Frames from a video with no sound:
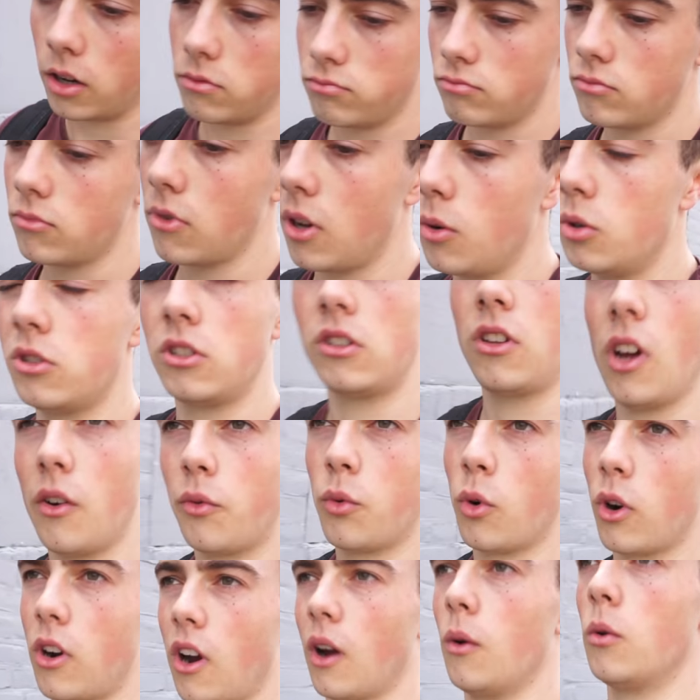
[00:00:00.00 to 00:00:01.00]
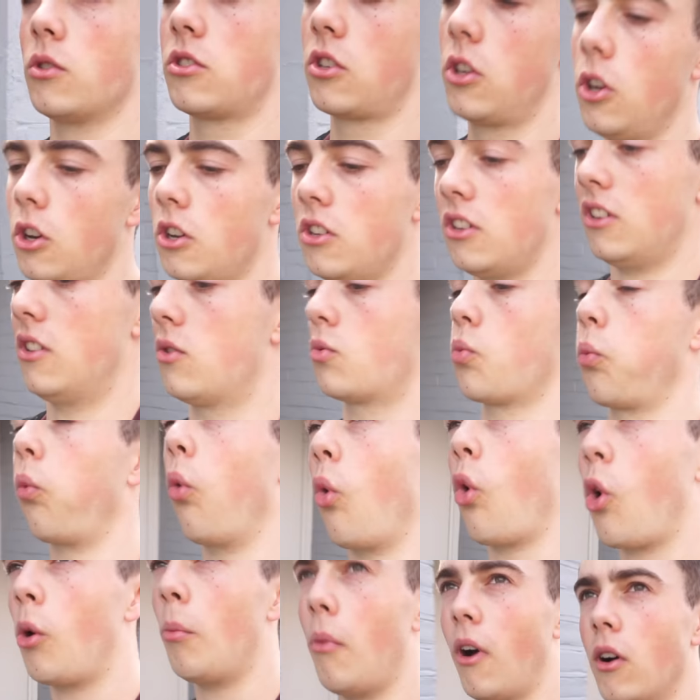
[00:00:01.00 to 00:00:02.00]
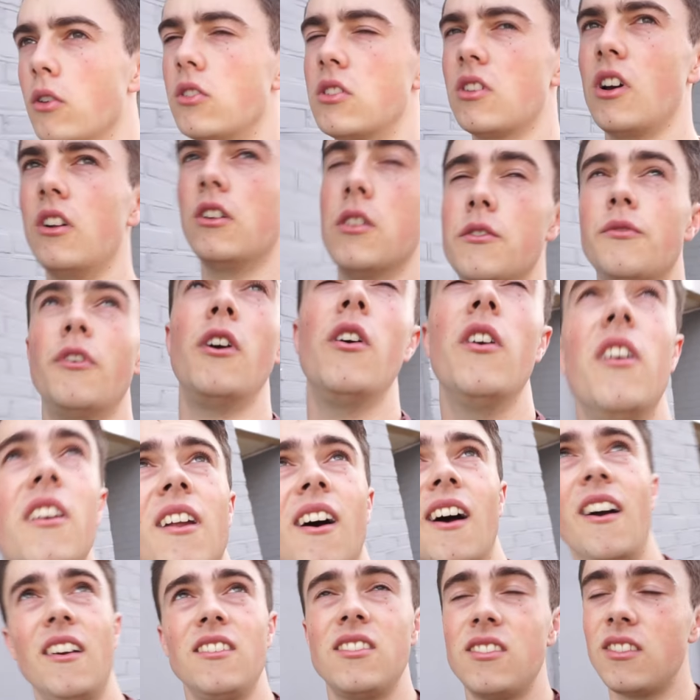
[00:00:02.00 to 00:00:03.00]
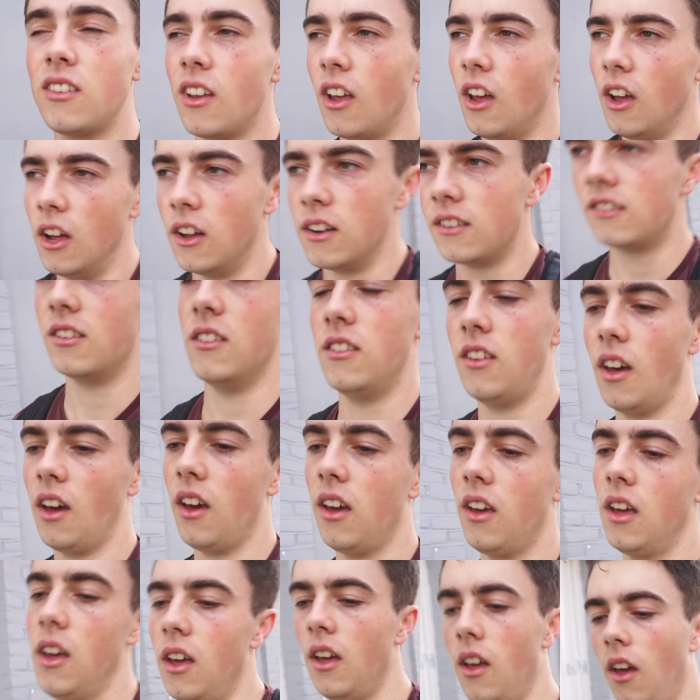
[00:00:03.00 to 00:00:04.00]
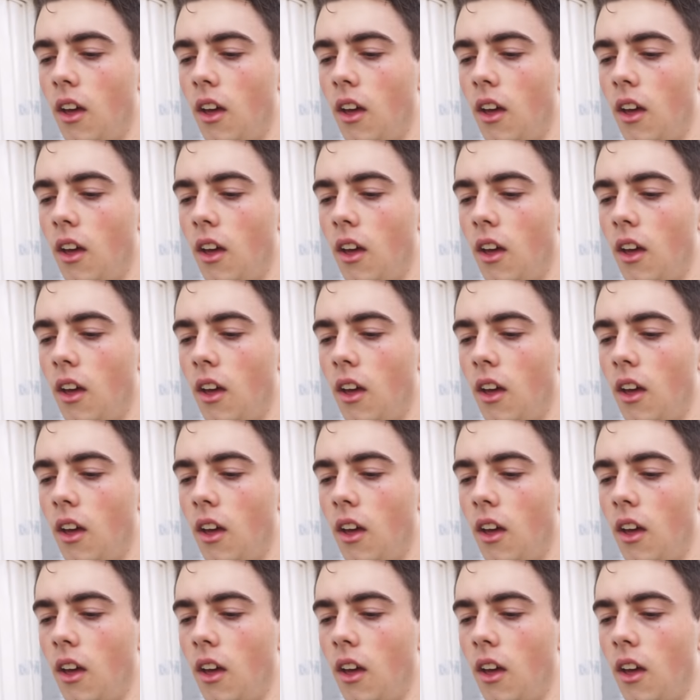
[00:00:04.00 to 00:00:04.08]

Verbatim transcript: it was a tough workout. It was good. It's warm outside. It's very nice today.